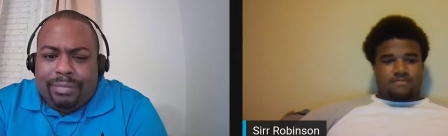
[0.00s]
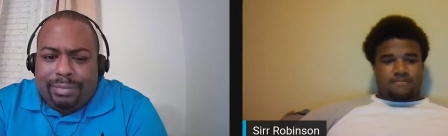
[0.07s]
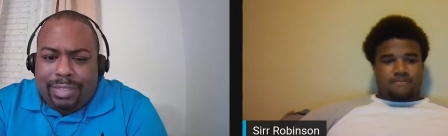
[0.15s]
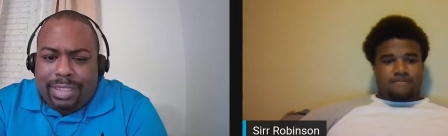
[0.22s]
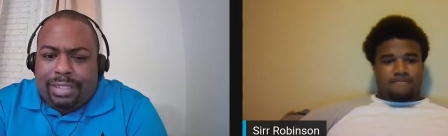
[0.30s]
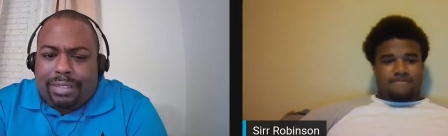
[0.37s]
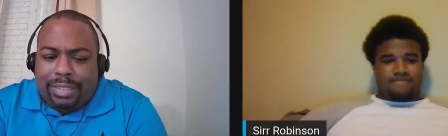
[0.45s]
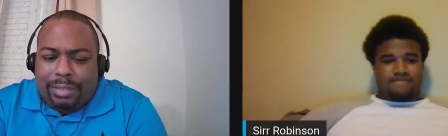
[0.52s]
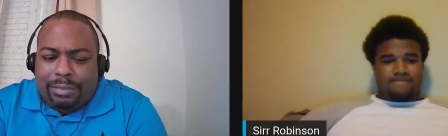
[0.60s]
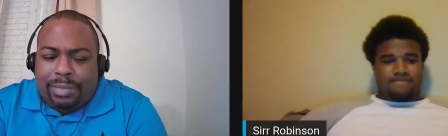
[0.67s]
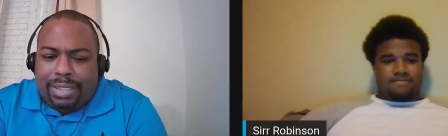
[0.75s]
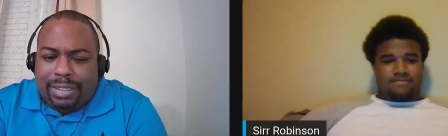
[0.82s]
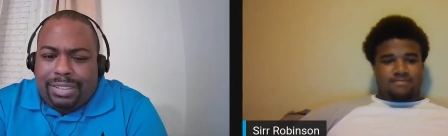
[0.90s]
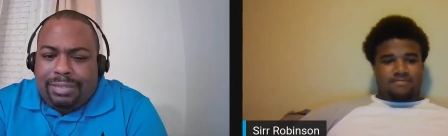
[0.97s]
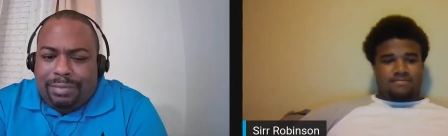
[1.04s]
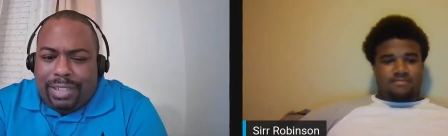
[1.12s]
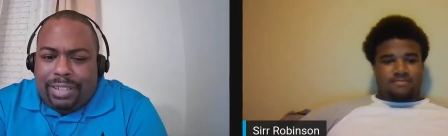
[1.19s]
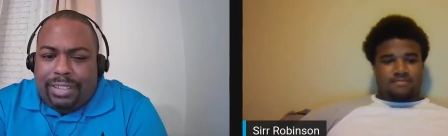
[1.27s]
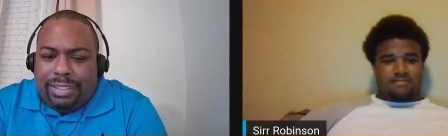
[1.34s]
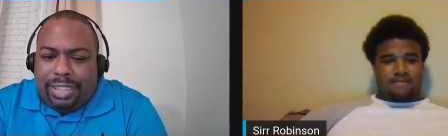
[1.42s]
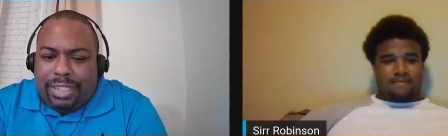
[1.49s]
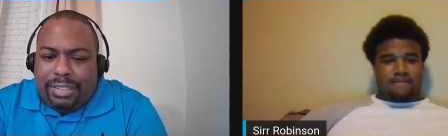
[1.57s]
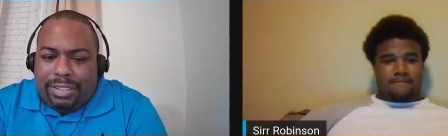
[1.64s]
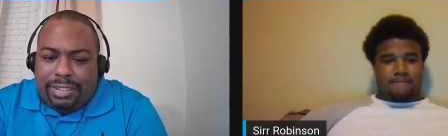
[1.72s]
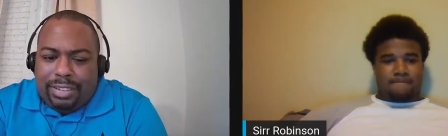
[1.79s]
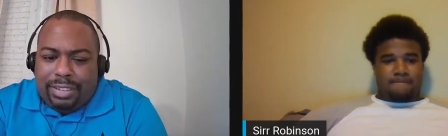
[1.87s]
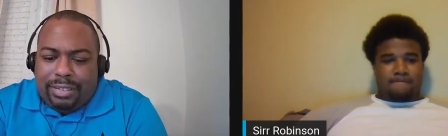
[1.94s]
Speaker 1: But um, you know, you
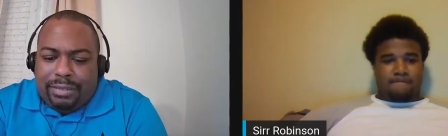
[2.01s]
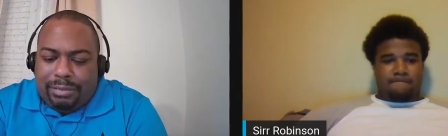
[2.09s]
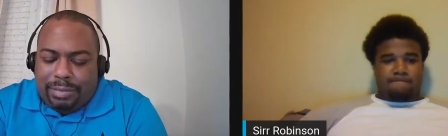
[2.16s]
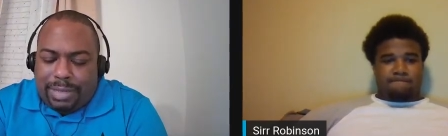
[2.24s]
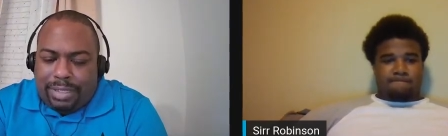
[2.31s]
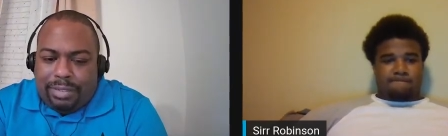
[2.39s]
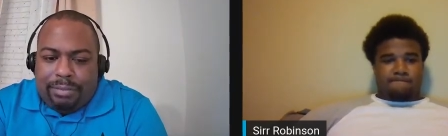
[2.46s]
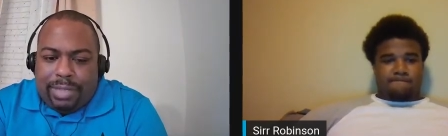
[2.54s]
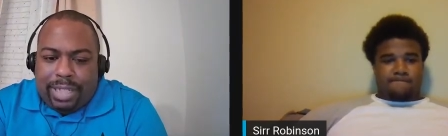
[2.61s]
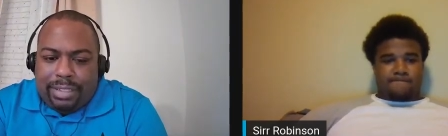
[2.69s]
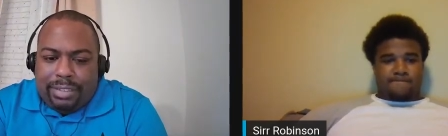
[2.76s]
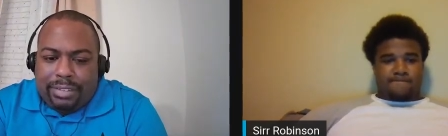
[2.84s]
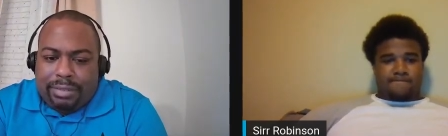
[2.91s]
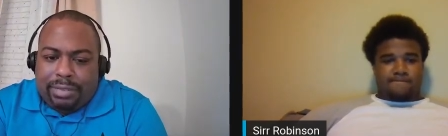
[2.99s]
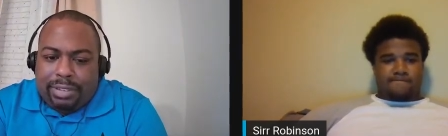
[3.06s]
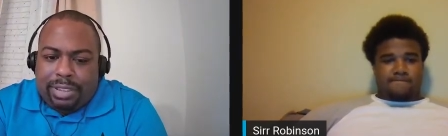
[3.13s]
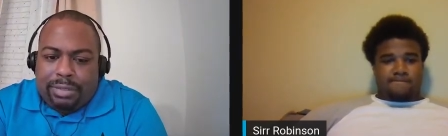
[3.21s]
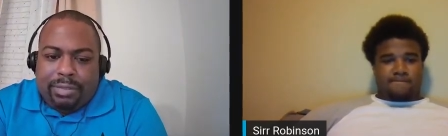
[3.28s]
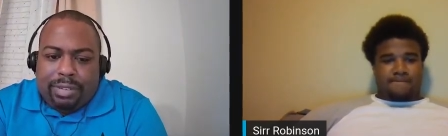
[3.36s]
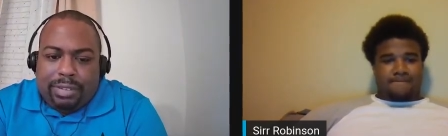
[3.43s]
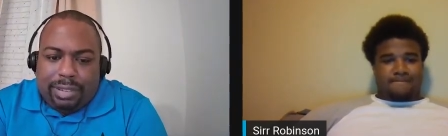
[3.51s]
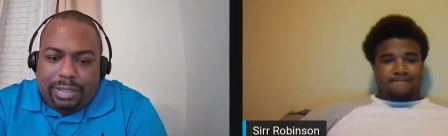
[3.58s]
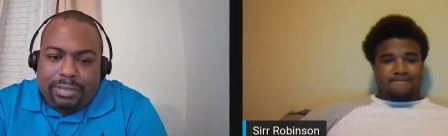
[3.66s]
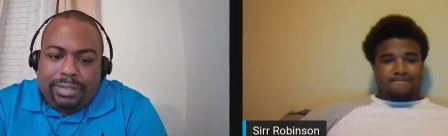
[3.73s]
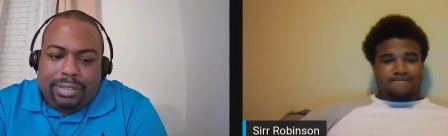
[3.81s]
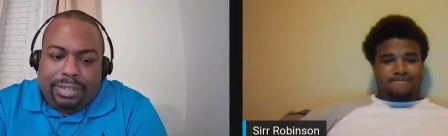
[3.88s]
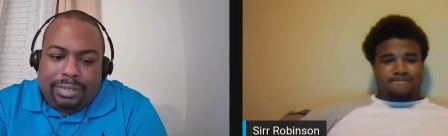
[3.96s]
that's very intelligent. You know about the majors
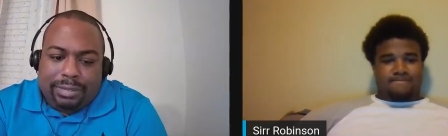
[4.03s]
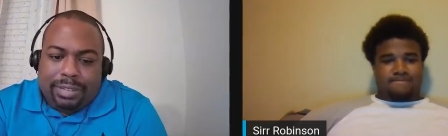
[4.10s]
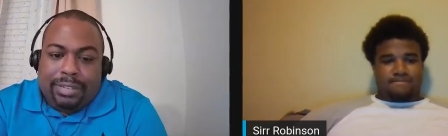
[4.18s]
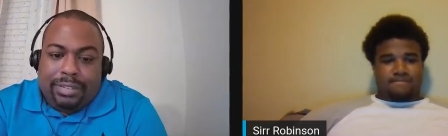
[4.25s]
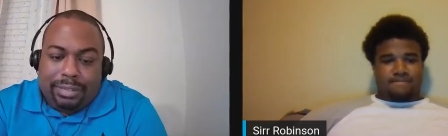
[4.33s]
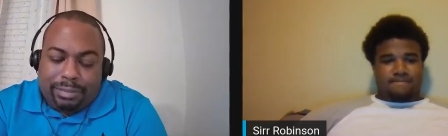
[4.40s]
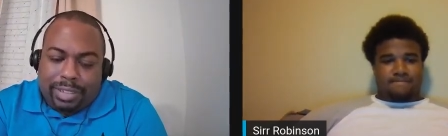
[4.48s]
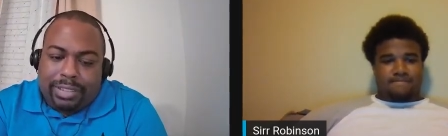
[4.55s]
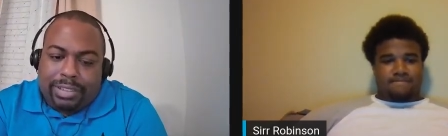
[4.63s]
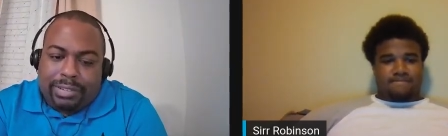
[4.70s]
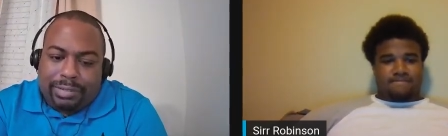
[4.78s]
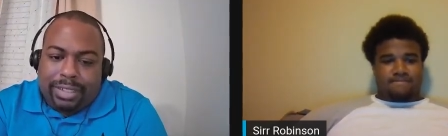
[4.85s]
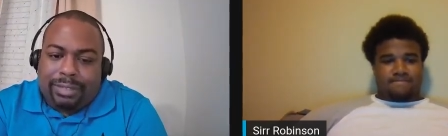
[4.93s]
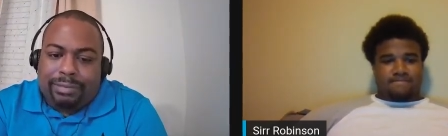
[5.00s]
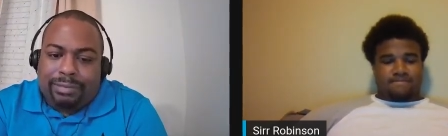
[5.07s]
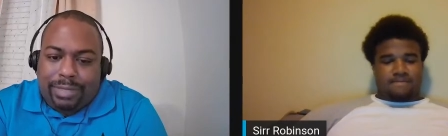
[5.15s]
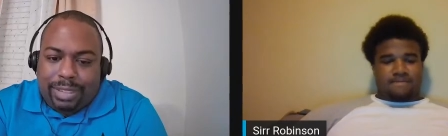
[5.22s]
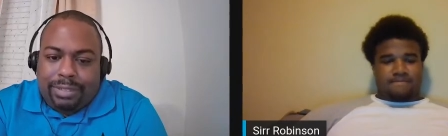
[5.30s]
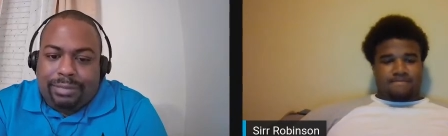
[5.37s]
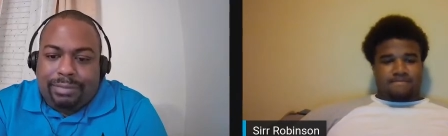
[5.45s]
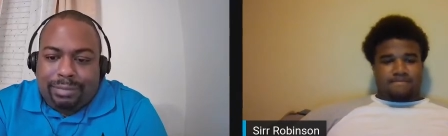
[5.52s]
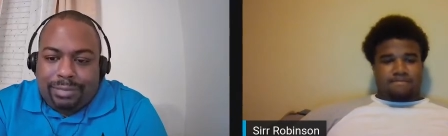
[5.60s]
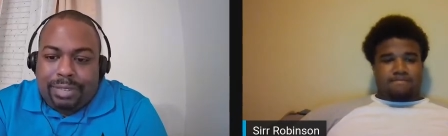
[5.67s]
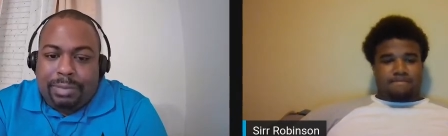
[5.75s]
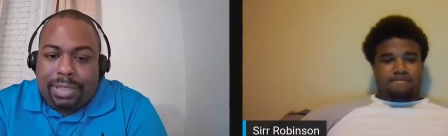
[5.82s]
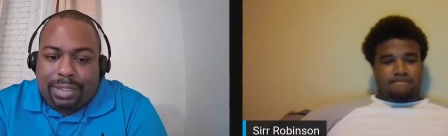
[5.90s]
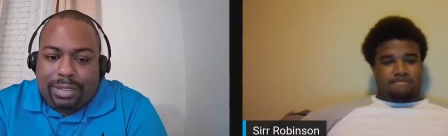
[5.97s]
and what you want to do, so you're on the right track.
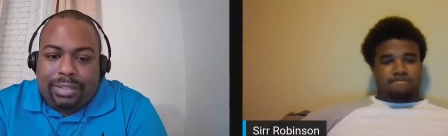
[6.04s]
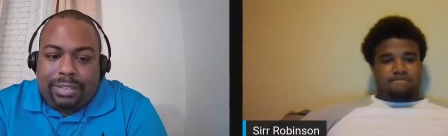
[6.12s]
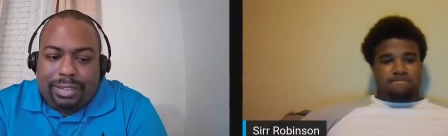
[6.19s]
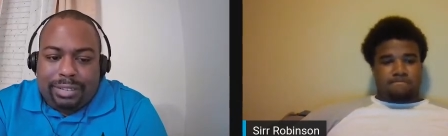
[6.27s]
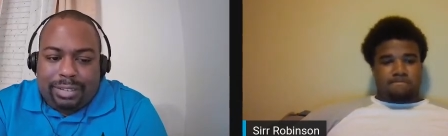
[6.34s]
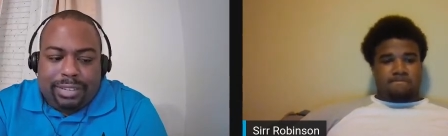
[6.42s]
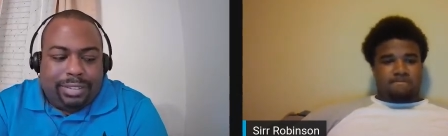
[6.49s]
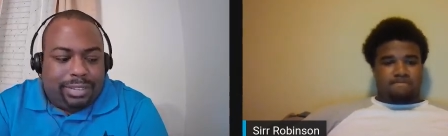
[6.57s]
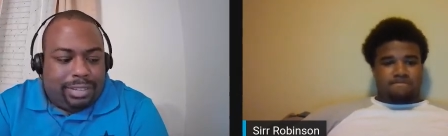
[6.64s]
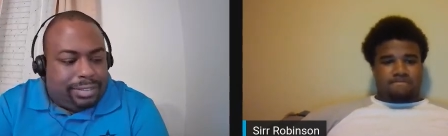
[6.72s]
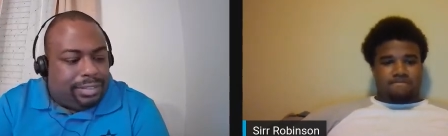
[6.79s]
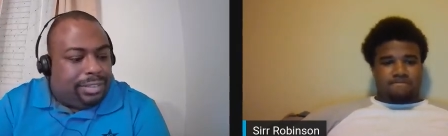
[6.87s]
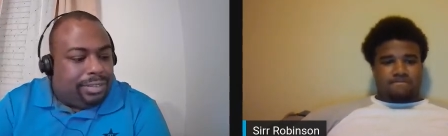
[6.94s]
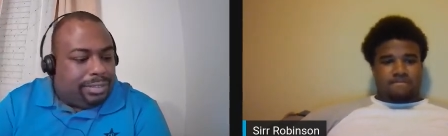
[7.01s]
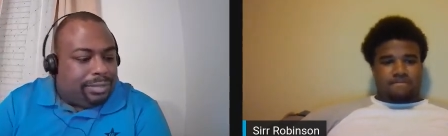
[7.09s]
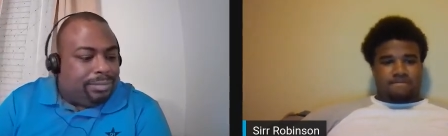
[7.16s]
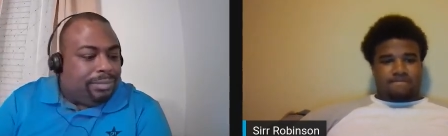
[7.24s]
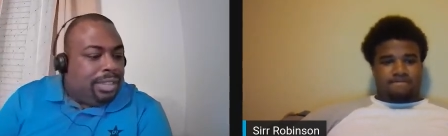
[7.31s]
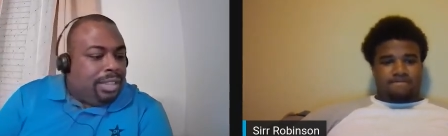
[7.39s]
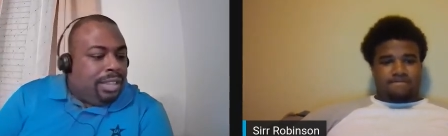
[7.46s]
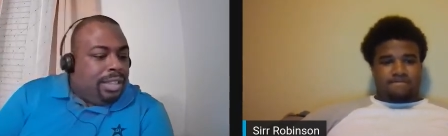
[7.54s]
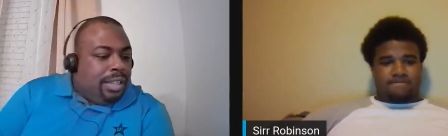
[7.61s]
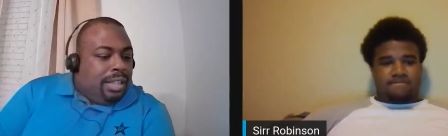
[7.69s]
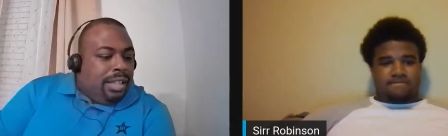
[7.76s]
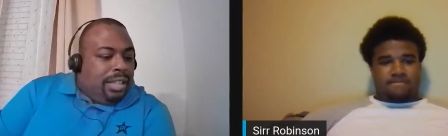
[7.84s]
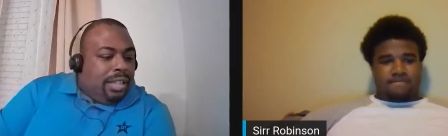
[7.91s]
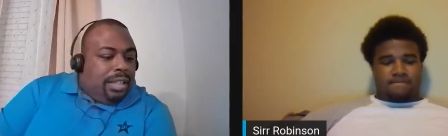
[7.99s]
You know, mm-hmm. to make a good decision. That's
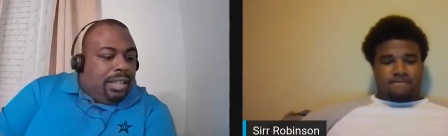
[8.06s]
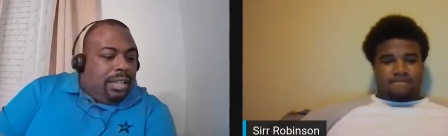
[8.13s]
awesome.